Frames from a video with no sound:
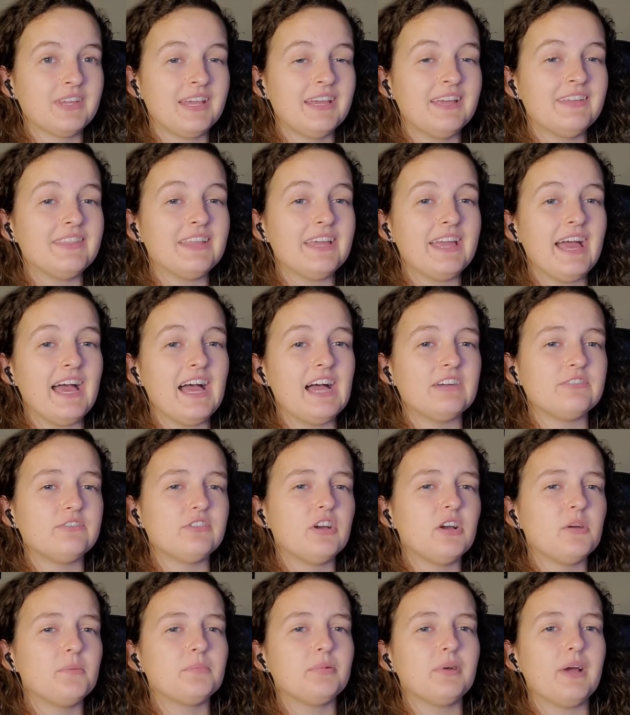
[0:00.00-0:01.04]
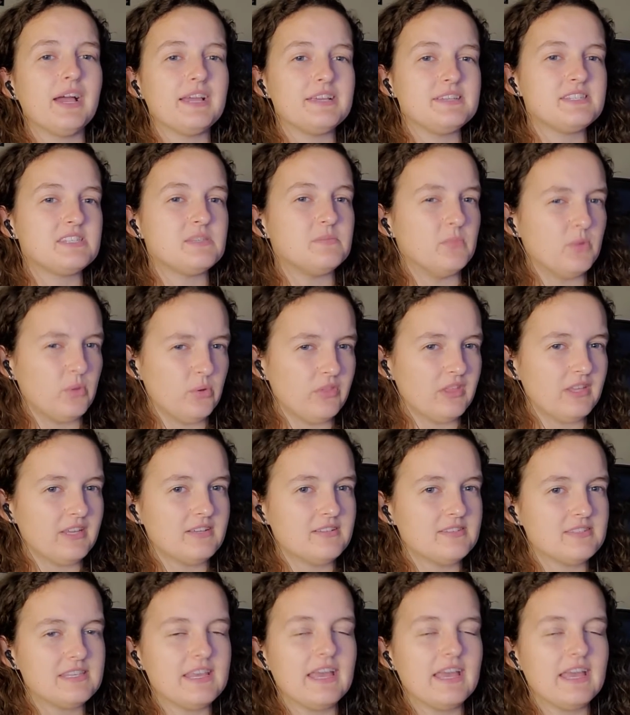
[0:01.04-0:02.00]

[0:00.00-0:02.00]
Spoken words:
They have price smoothings,